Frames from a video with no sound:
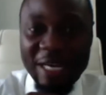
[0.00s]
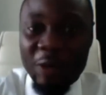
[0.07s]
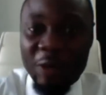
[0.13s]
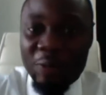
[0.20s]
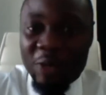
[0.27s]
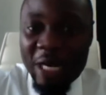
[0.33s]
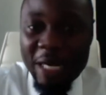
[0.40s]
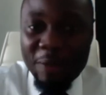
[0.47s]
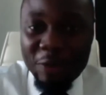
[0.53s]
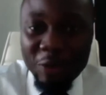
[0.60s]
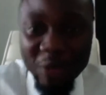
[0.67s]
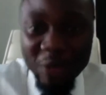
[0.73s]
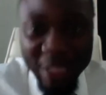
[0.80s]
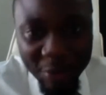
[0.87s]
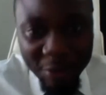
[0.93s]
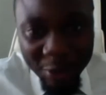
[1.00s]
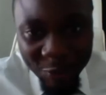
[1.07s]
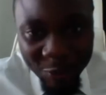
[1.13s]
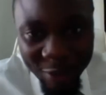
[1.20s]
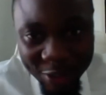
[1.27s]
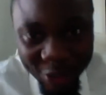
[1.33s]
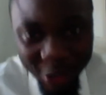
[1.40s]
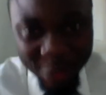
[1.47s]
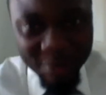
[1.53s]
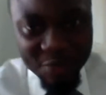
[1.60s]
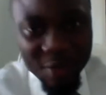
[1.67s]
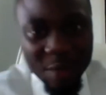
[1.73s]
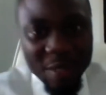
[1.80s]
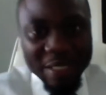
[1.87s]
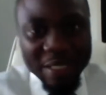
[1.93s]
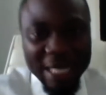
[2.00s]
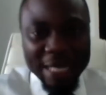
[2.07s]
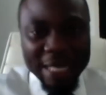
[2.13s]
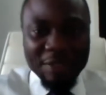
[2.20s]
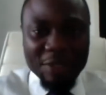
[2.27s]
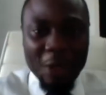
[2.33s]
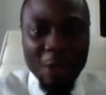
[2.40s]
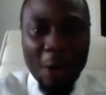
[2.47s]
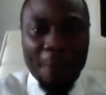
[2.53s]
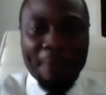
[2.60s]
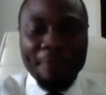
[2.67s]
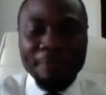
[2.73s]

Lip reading: I hope you are able to take those questions before our time is up.